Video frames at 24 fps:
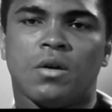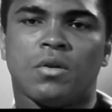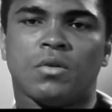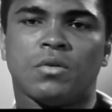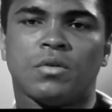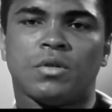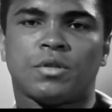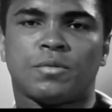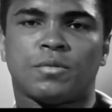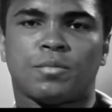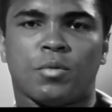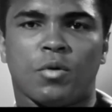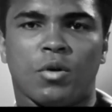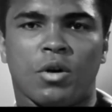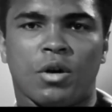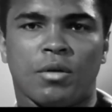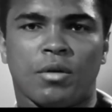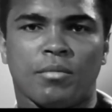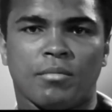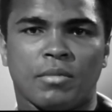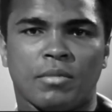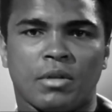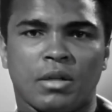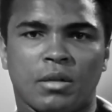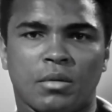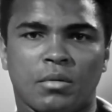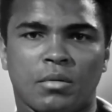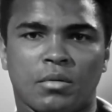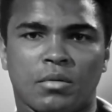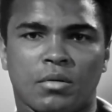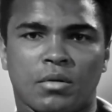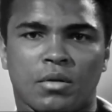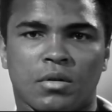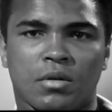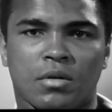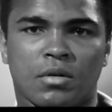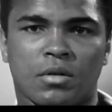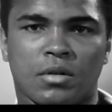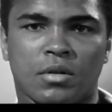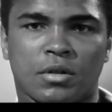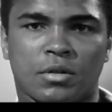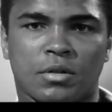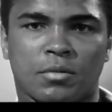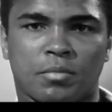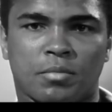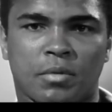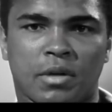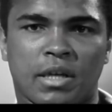Oh, this poem
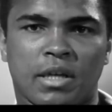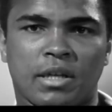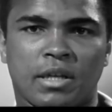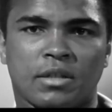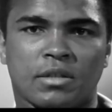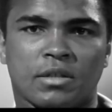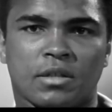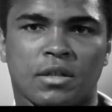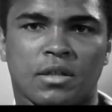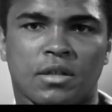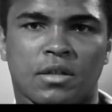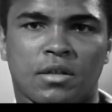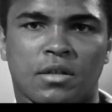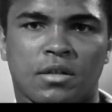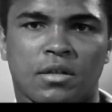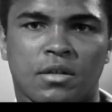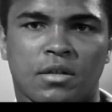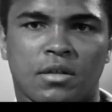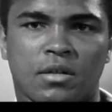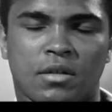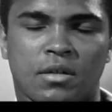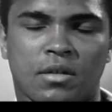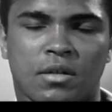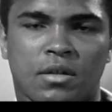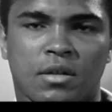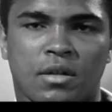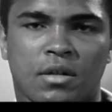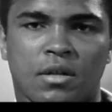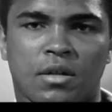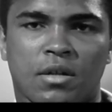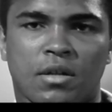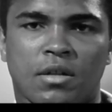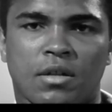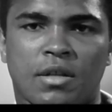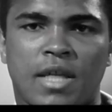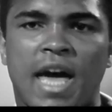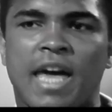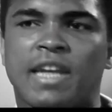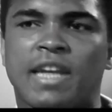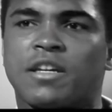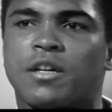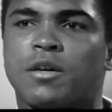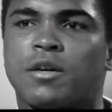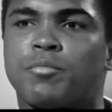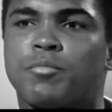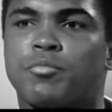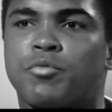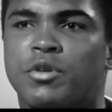explains the
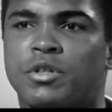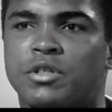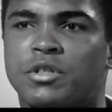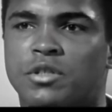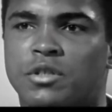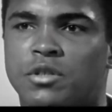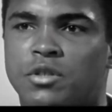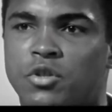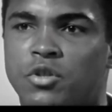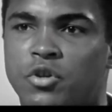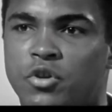Attica prison.